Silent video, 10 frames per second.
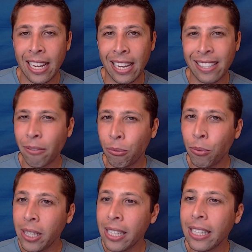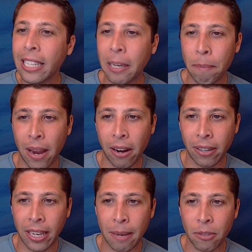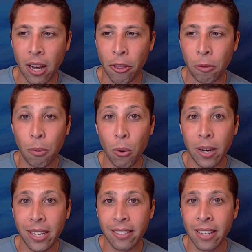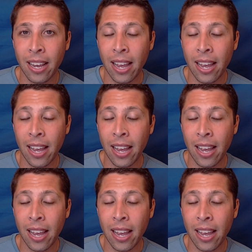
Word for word: it's not really comparing him to other boys.